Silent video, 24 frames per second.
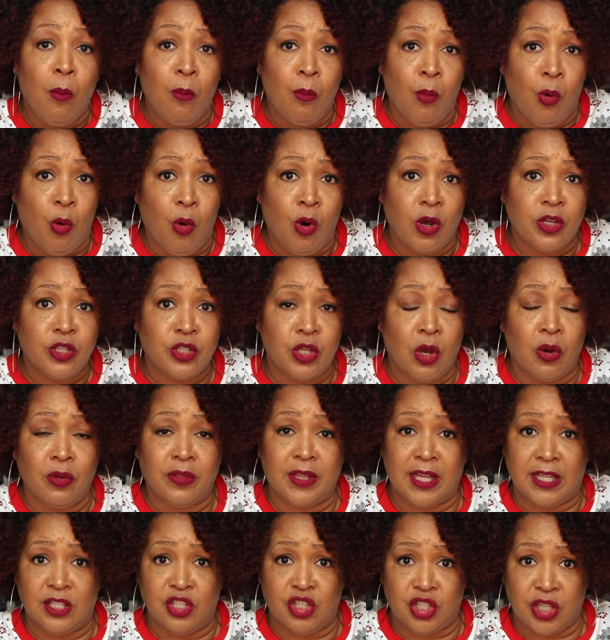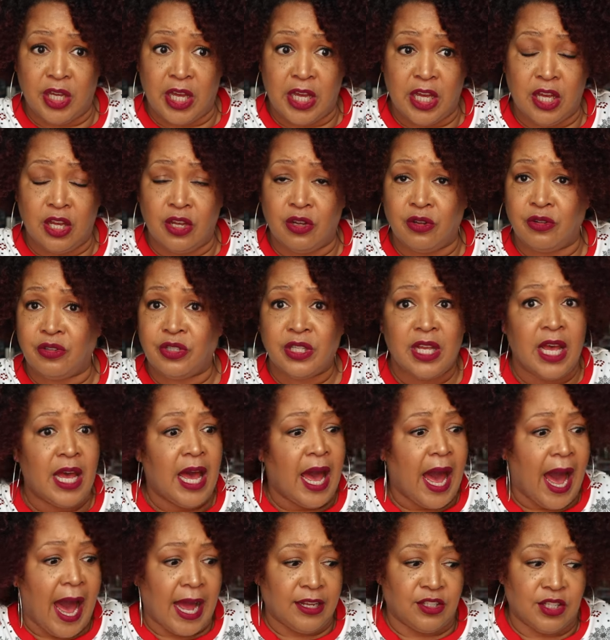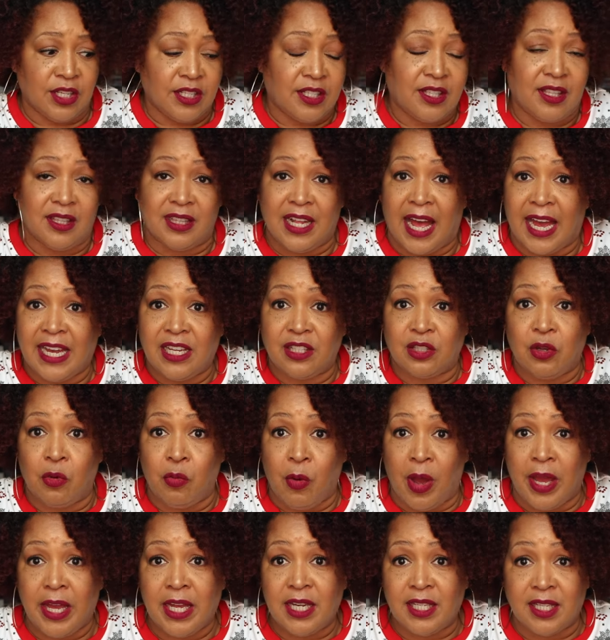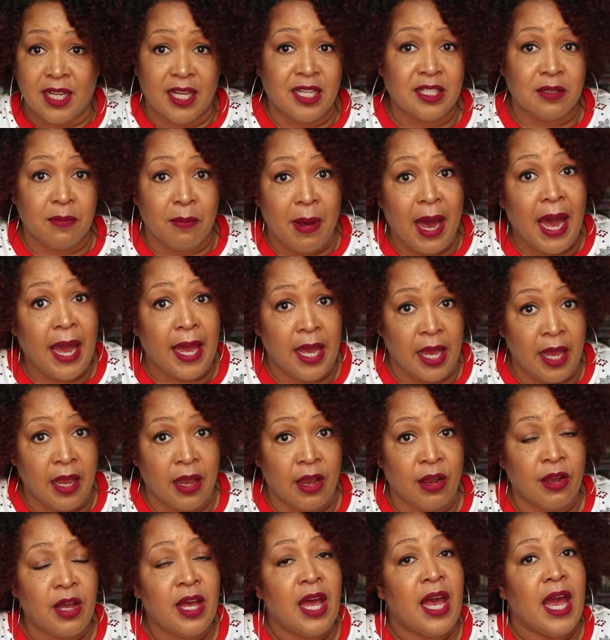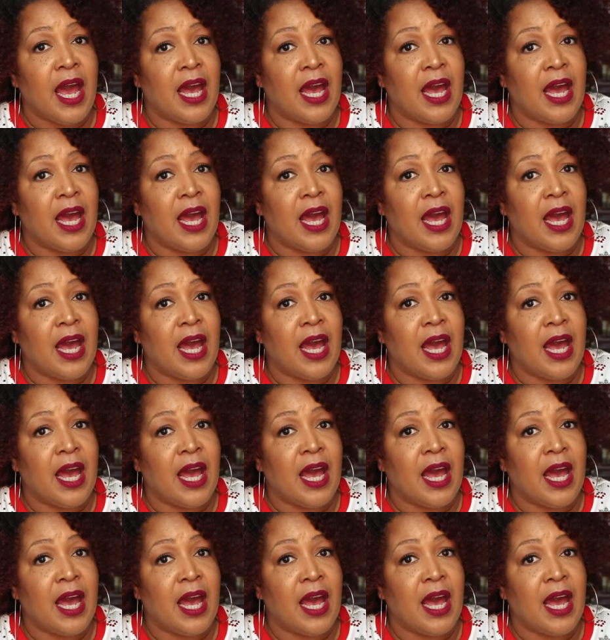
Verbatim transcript: more so than gels. I just like the way it does my hair.